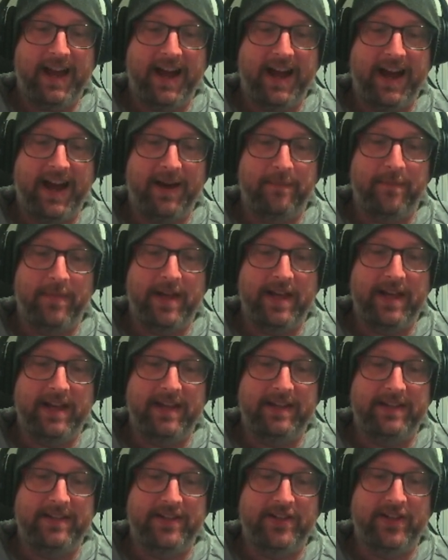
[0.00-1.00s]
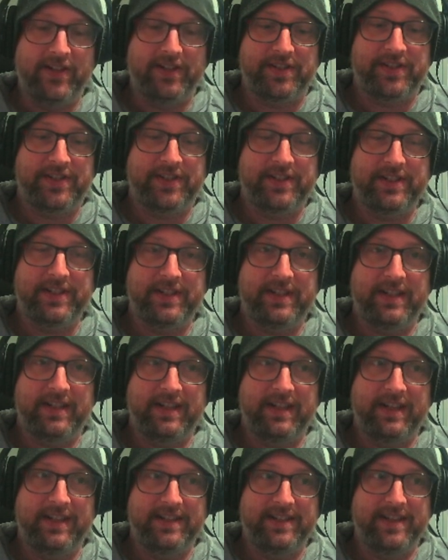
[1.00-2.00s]
Um, it just
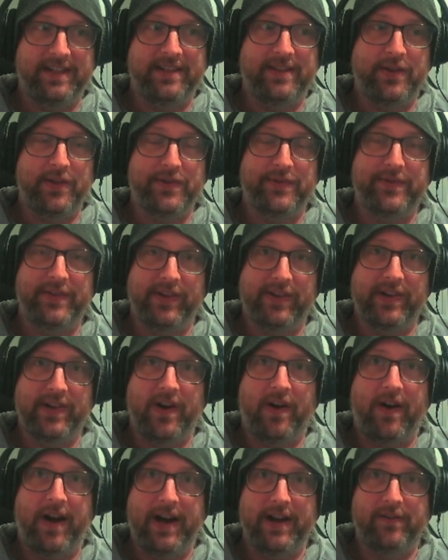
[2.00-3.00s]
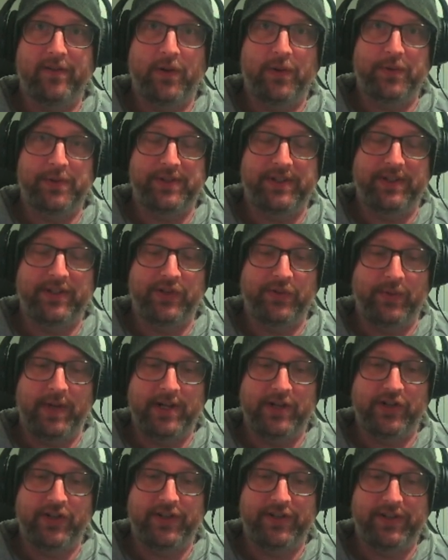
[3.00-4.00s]
is in those very high roll
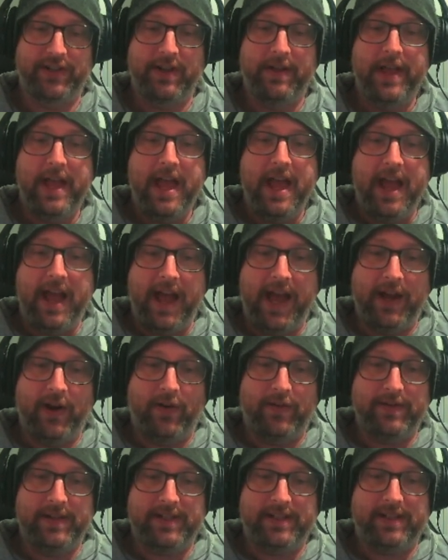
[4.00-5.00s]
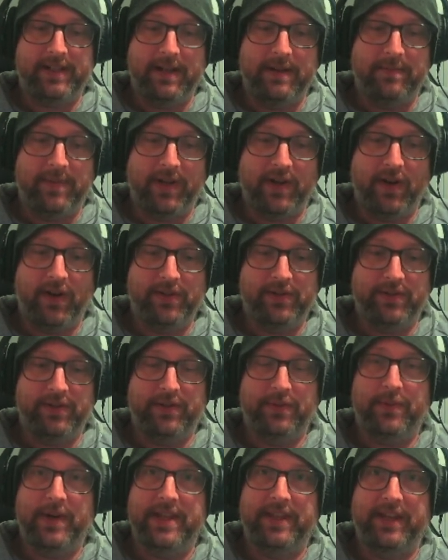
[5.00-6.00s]
situations. And obviously, because of
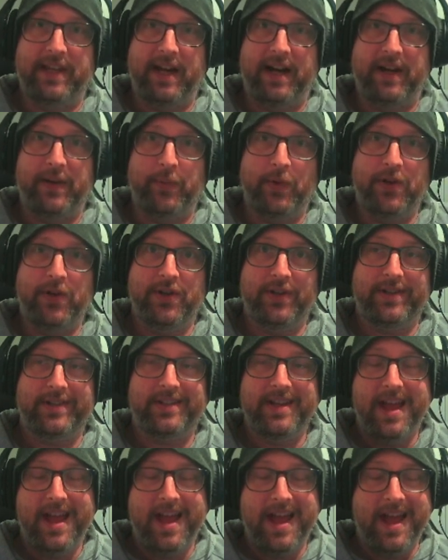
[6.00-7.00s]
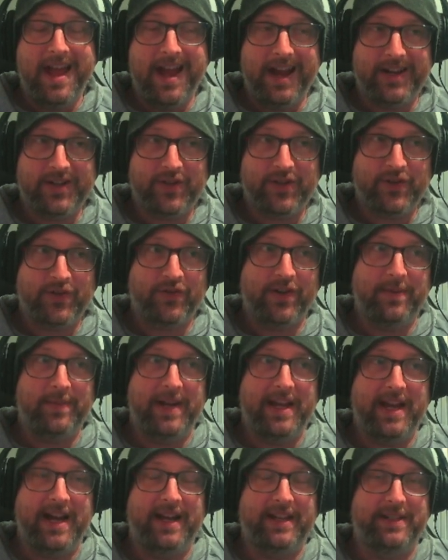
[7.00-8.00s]
the way the card works,
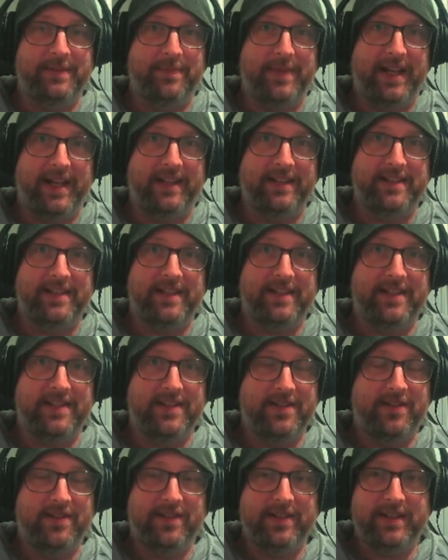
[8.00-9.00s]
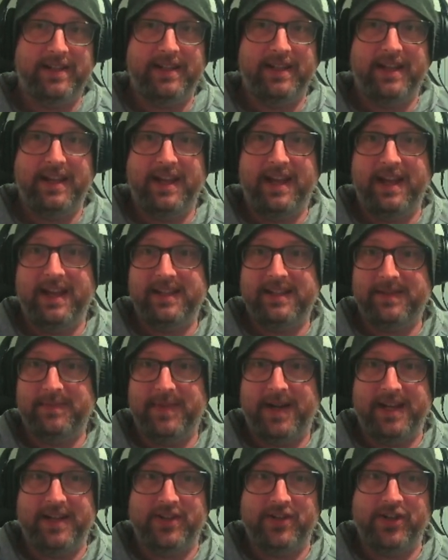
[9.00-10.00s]
extremely hard to balance. It's not as
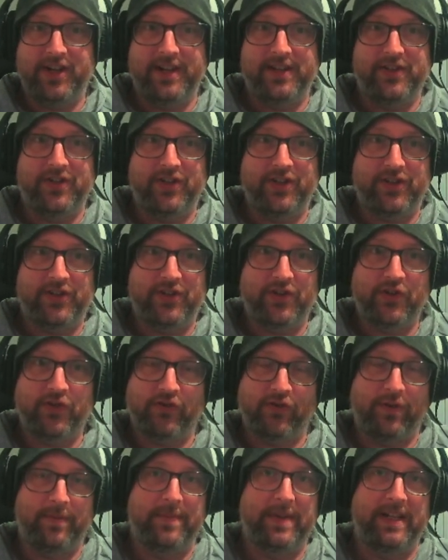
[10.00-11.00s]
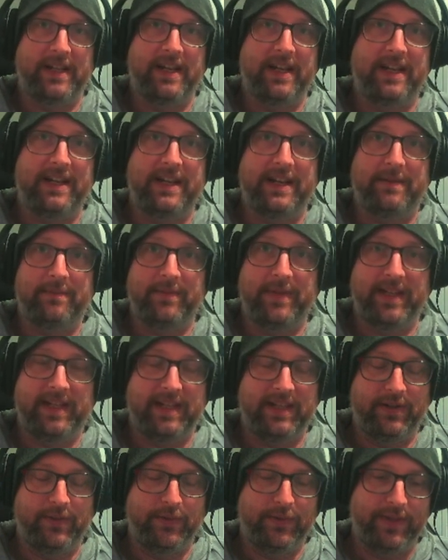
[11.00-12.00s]
much as just trimming a number
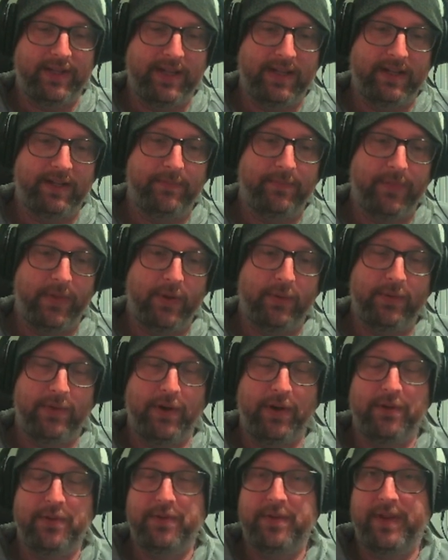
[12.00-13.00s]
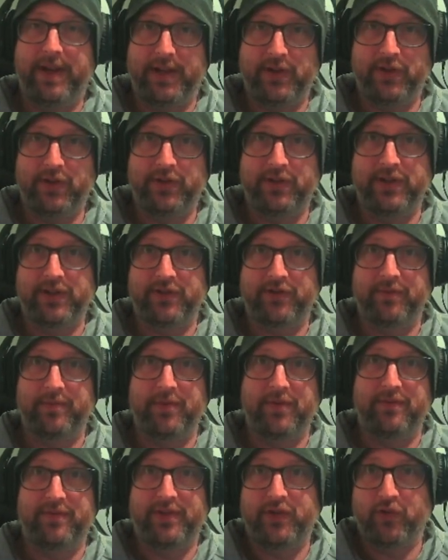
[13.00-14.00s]
here or there, although they could just
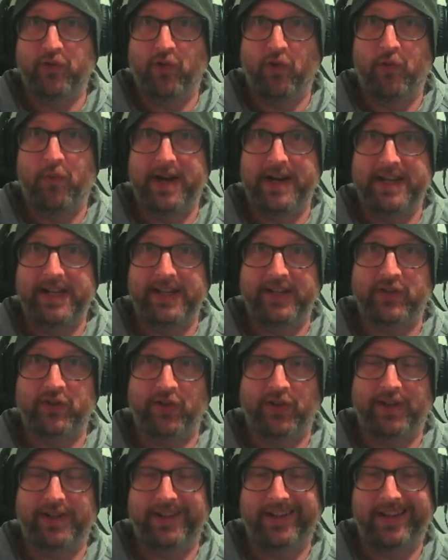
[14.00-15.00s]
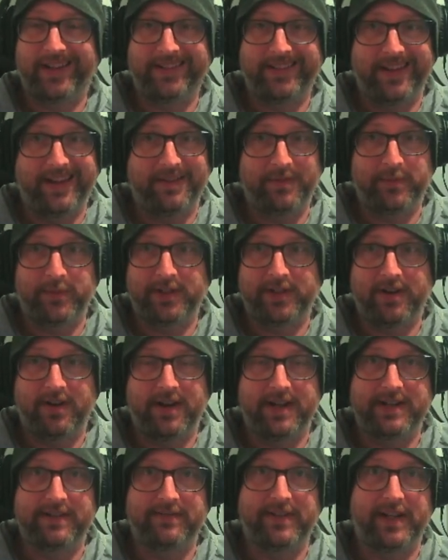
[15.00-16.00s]
remove the draw one extra and that would
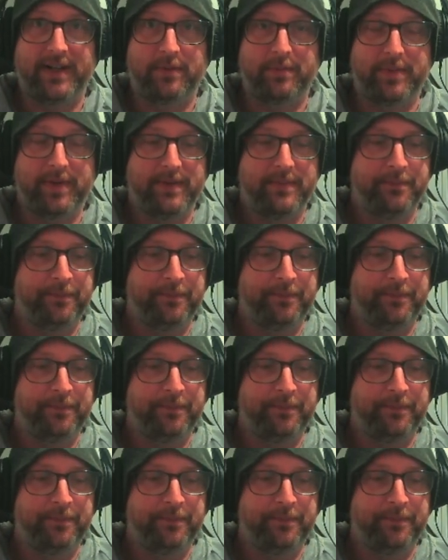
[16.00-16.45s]
kind of help.